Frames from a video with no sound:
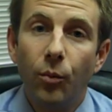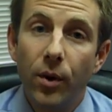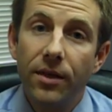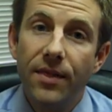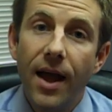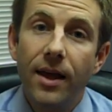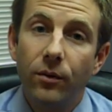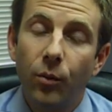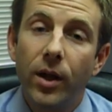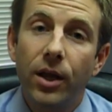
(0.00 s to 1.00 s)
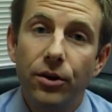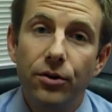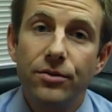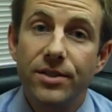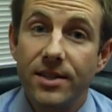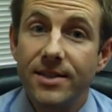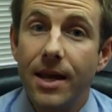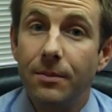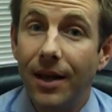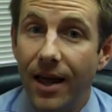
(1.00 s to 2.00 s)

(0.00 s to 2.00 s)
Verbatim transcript: With that, we can use the same